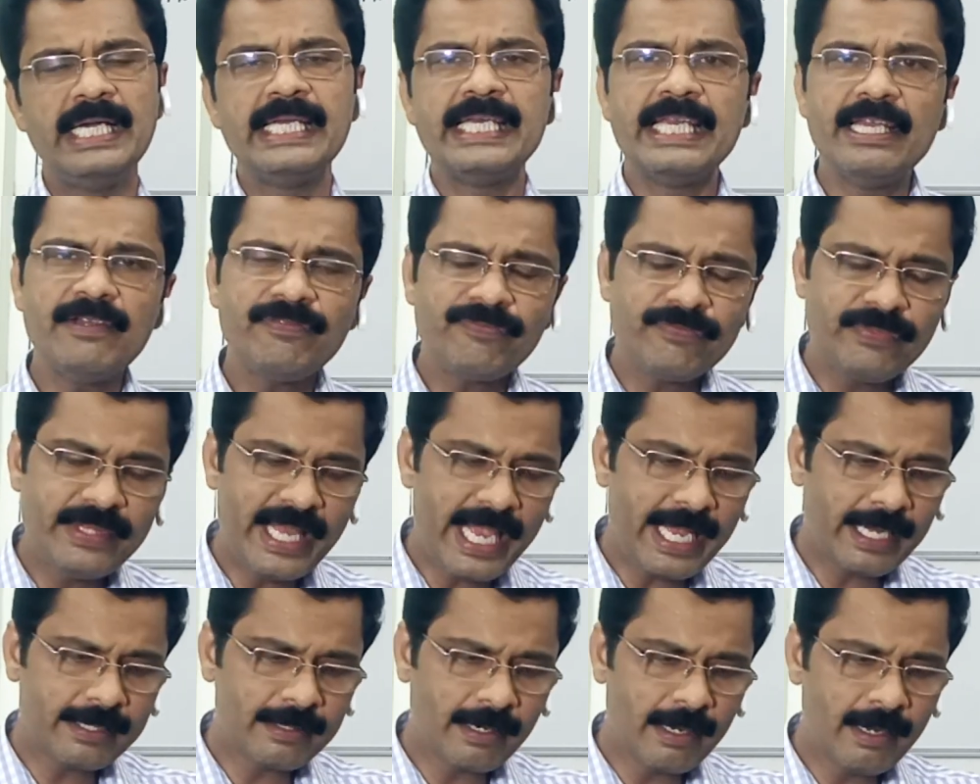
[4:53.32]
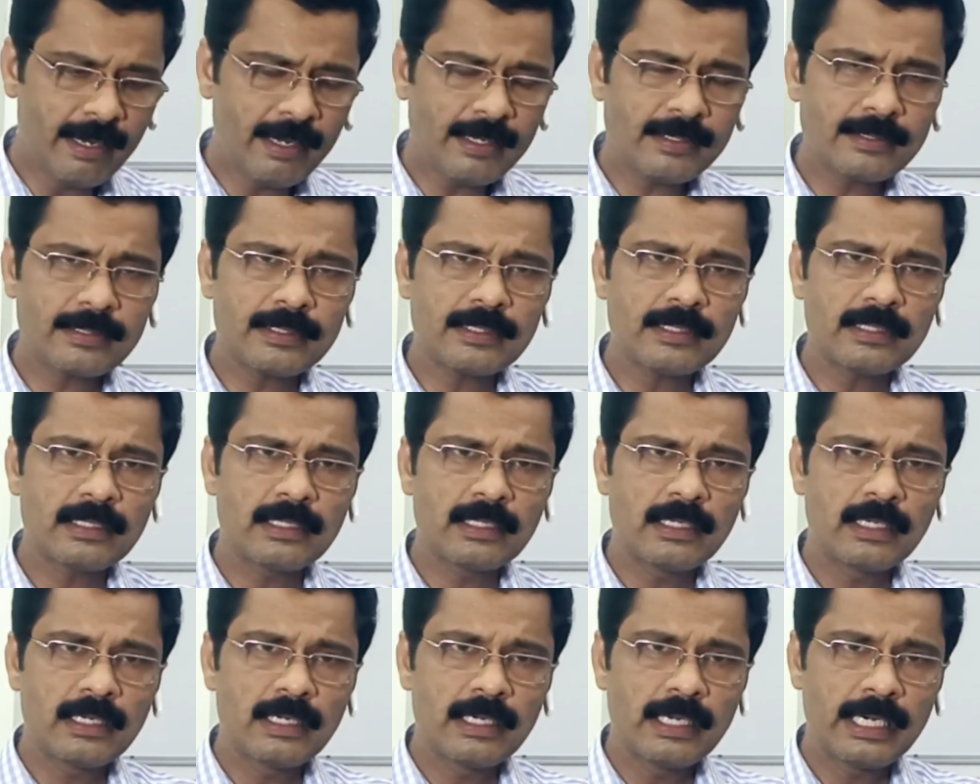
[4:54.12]
If there are
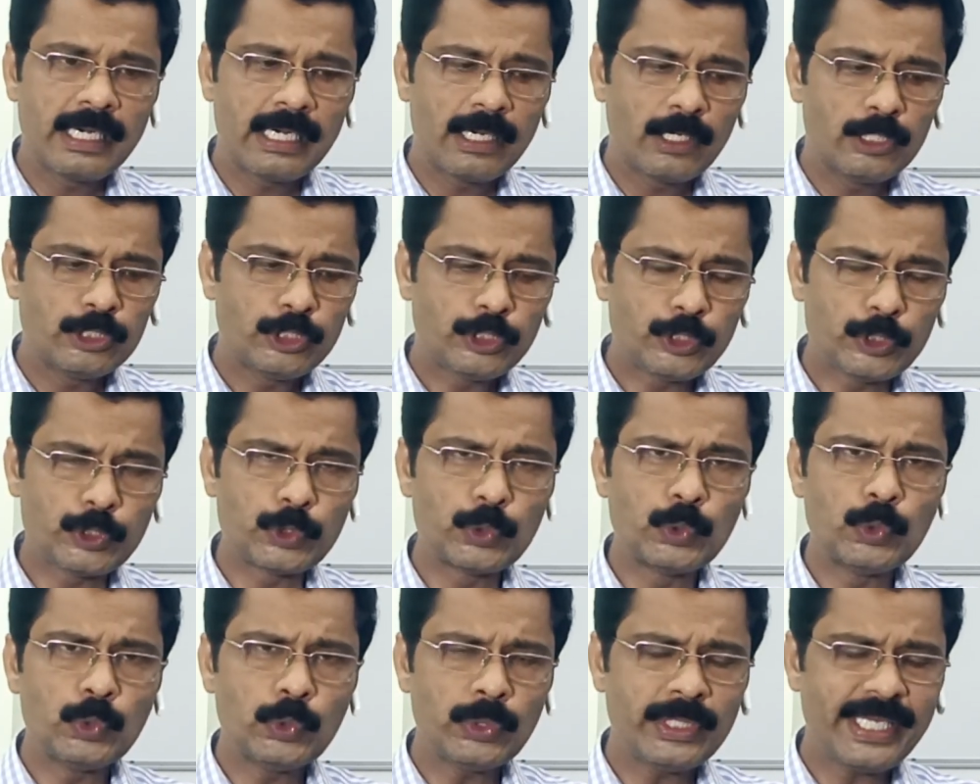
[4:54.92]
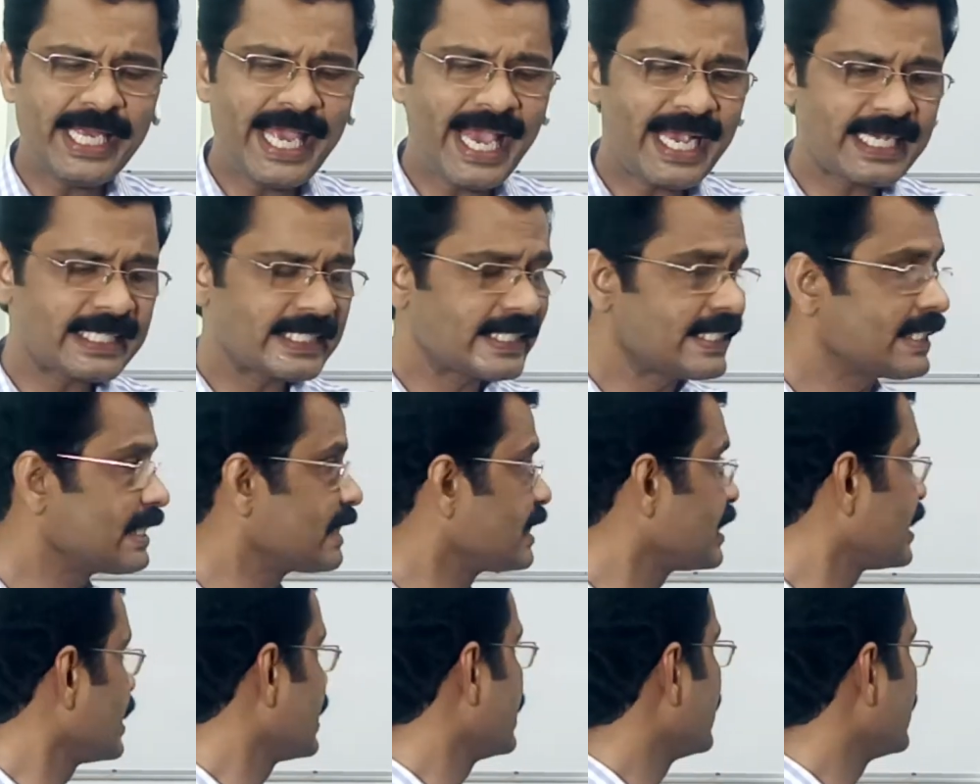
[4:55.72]
2X